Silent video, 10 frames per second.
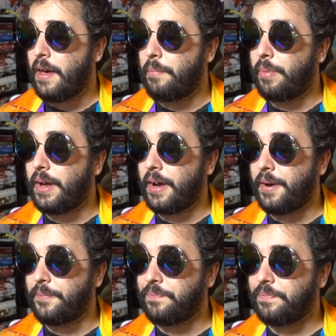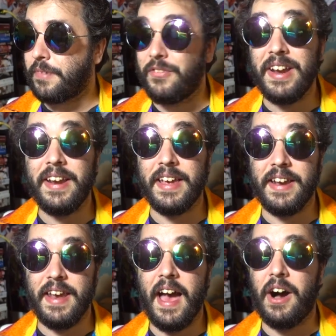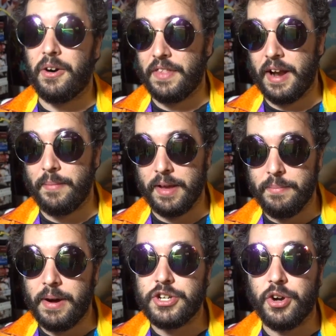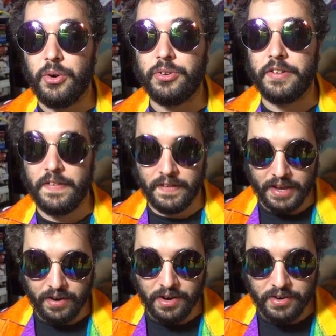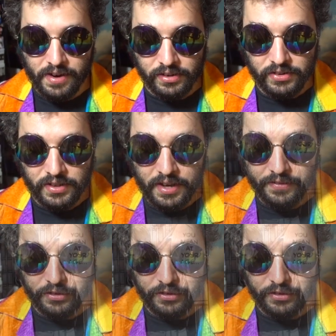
But reading it now that I'm much older than the character, I see how the